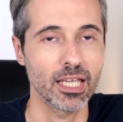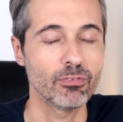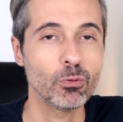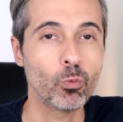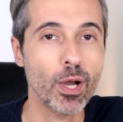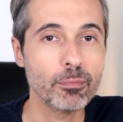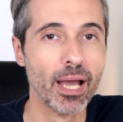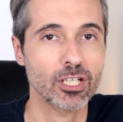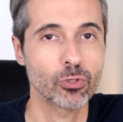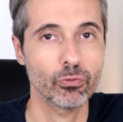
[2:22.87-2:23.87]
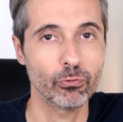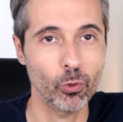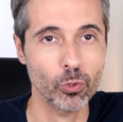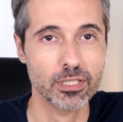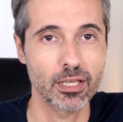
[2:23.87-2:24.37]
if he went back to the
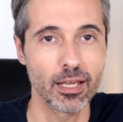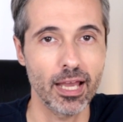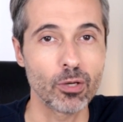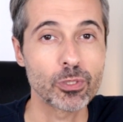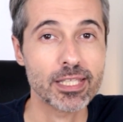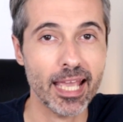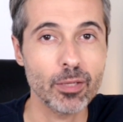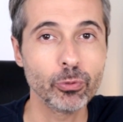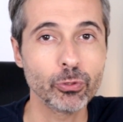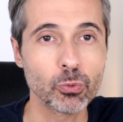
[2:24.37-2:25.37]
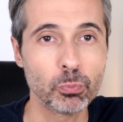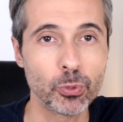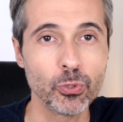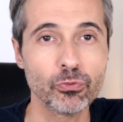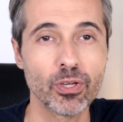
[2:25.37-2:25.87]
fort and was able to
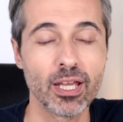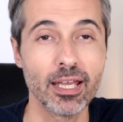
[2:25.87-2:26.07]
prove